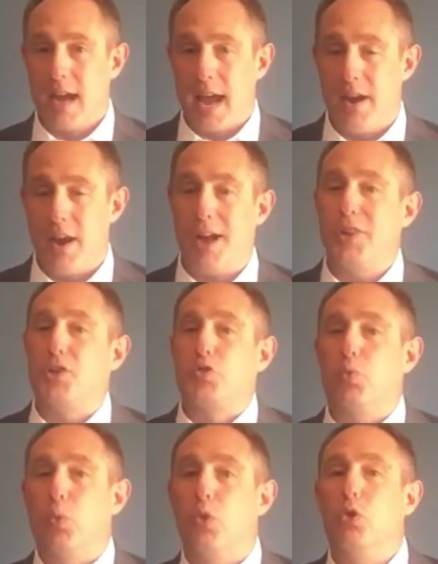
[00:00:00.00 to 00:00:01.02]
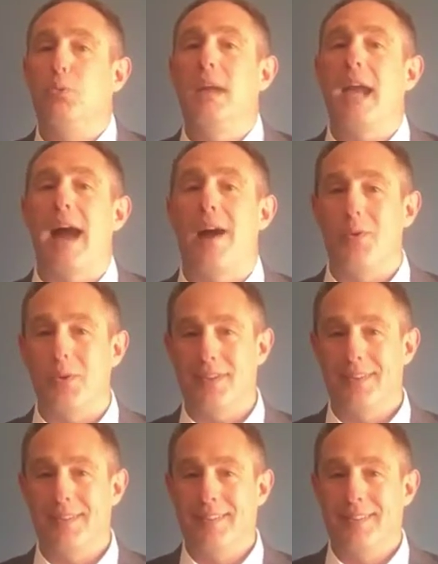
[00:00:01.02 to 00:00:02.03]
and not just rule me out
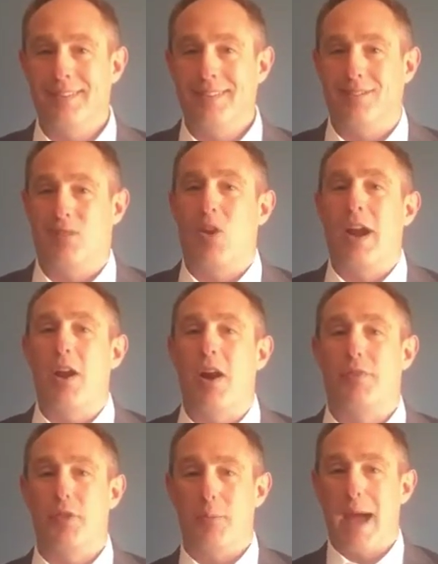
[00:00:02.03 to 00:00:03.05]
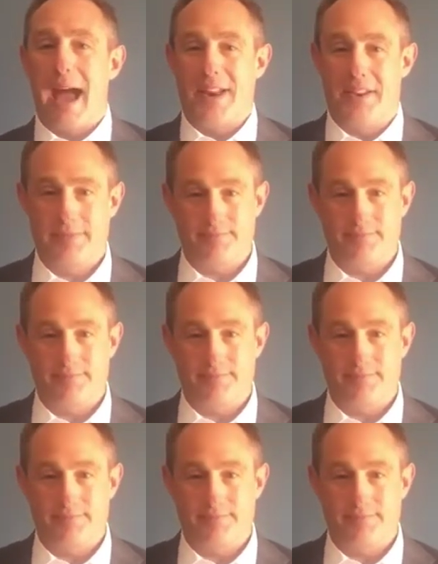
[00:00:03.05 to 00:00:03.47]
right off the bat.